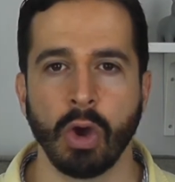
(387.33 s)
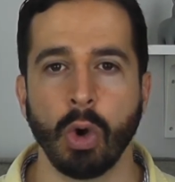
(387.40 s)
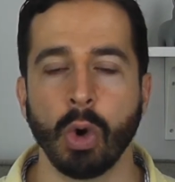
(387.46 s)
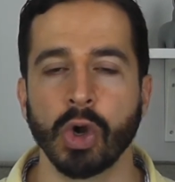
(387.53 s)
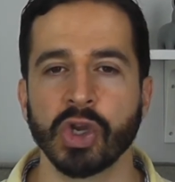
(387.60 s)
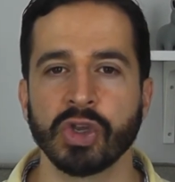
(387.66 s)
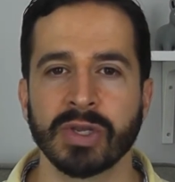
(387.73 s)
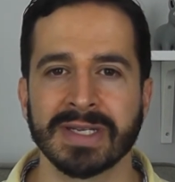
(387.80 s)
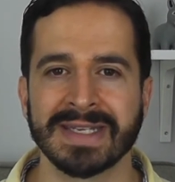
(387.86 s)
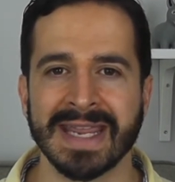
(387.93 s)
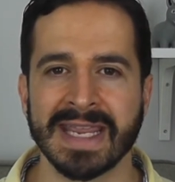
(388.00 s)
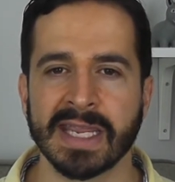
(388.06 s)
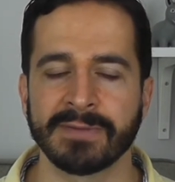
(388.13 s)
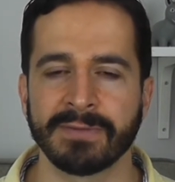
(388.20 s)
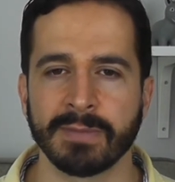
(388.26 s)
Or you can
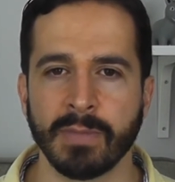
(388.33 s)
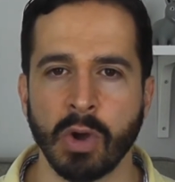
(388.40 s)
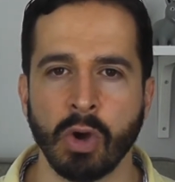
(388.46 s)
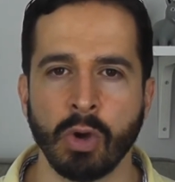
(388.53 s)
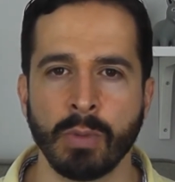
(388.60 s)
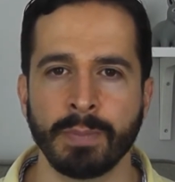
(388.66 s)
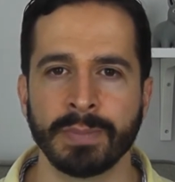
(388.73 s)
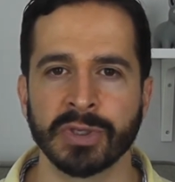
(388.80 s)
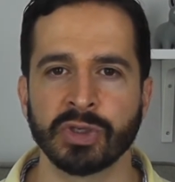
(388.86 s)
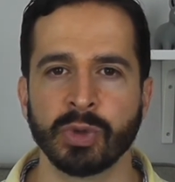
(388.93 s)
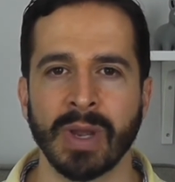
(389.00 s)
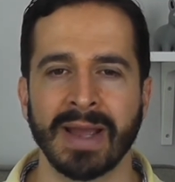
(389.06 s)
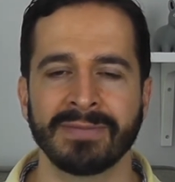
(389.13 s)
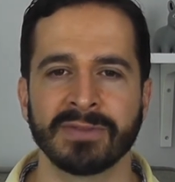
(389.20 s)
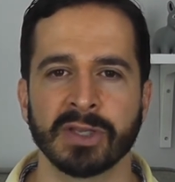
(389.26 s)
take it from home, but you
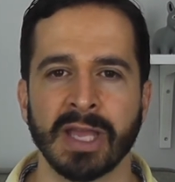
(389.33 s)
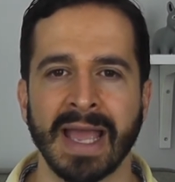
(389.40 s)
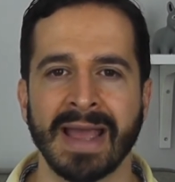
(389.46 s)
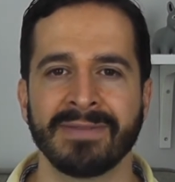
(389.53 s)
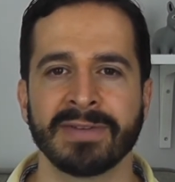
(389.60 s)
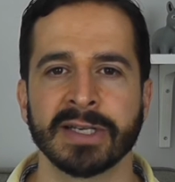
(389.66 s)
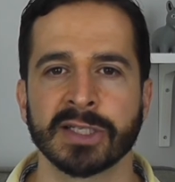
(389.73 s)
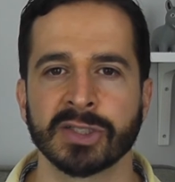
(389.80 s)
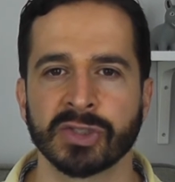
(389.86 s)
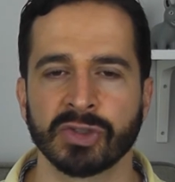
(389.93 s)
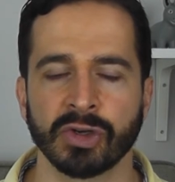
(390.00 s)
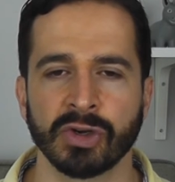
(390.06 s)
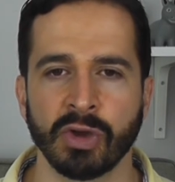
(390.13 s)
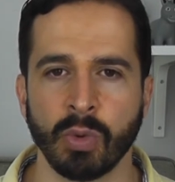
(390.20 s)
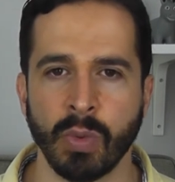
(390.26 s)
have to have an
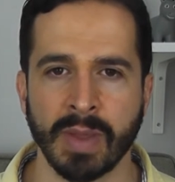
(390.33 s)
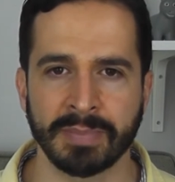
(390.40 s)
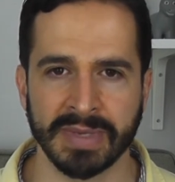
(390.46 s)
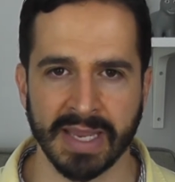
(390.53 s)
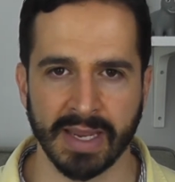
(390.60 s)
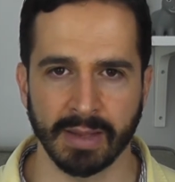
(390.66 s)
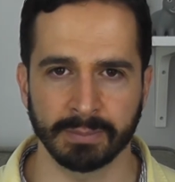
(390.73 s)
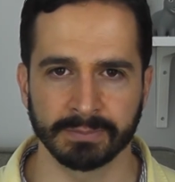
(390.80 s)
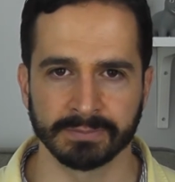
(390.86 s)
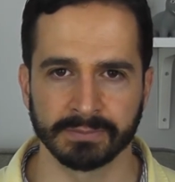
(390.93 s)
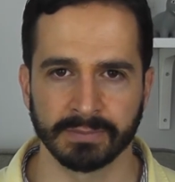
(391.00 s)
external webcam.